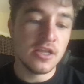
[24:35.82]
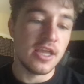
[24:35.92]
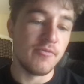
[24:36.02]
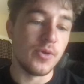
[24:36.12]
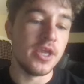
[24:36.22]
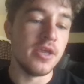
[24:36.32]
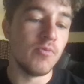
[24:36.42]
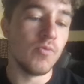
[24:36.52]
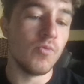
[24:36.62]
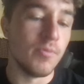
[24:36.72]
if we
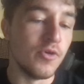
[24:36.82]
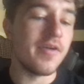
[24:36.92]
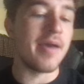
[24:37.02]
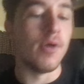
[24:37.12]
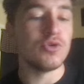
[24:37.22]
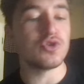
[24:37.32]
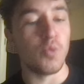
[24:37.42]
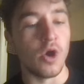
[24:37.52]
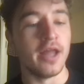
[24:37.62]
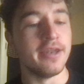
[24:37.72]
remove at most
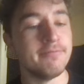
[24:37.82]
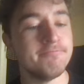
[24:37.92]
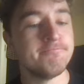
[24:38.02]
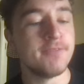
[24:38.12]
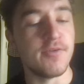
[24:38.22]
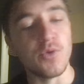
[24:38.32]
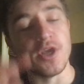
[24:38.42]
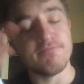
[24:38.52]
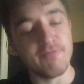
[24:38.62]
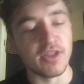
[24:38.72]
one, if
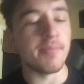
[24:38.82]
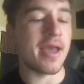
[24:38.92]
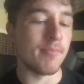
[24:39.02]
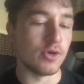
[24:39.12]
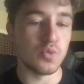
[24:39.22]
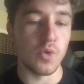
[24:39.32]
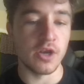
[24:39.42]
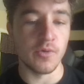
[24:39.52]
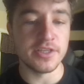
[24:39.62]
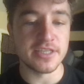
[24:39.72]
we flip at most one
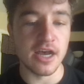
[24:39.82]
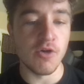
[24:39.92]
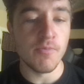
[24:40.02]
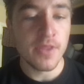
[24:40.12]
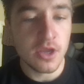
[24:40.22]
grid cell.